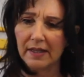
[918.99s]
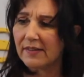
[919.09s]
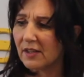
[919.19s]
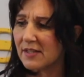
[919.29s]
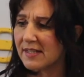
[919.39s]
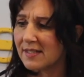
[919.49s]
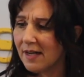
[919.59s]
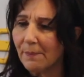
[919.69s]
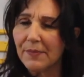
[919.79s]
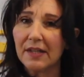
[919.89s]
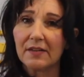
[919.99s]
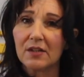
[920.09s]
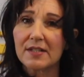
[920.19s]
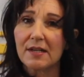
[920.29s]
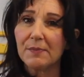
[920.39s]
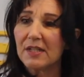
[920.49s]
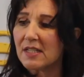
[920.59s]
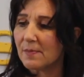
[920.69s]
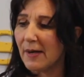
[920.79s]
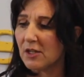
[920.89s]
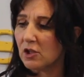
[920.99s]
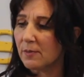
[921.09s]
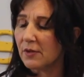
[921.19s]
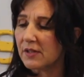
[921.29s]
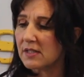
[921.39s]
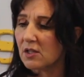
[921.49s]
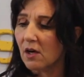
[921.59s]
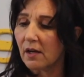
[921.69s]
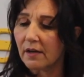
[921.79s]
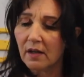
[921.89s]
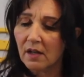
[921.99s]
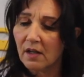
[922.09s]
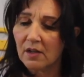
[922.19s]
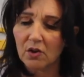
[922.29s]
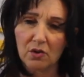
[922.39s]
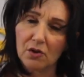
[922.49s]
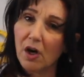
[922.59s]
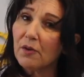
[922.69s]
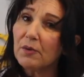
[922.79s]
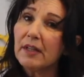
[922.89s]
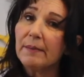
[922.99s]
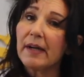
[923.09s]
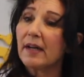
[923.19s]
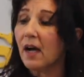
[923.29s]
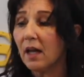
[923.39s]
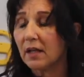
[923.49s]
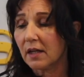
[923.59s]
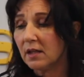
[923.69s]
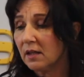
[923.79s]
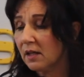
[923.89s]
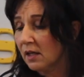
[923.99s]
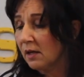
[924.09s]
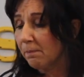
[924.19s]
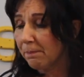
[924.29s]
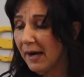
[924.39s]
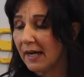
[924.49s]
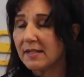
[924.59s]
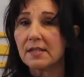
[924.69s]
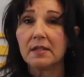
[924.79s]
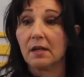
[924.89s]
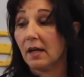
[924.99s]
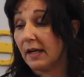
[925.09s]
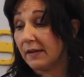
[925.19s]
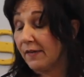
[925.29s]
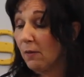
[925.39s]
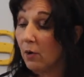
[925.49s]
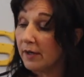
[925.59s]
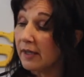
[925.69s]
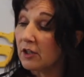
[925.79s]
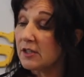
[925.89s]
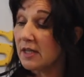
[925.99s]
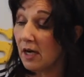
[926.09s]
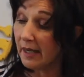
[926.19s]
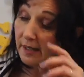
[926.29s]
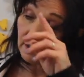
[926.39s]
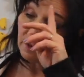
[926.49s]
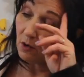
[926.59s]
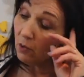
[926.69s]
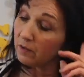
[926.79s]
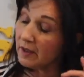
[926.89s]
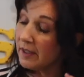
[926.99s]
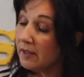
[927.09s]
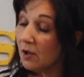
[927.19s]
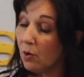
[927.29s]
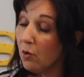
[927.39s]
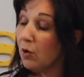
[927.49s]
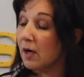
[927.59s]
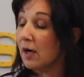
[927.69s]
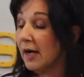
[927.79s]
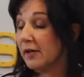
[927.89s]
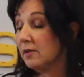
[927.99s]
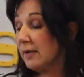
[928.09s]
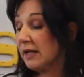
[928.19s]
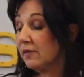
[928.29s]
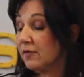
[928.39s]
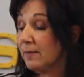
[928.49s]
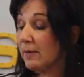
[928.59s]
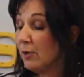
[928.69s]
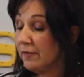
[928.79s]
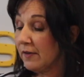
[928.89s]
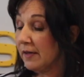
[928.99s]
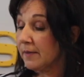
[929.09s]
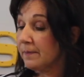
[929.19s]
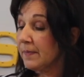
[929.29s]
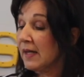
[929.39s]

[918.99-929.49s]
Like there's something special about this yarn. Not really my color, but if I want, I could dye over it, or I could make it for my boyfriend.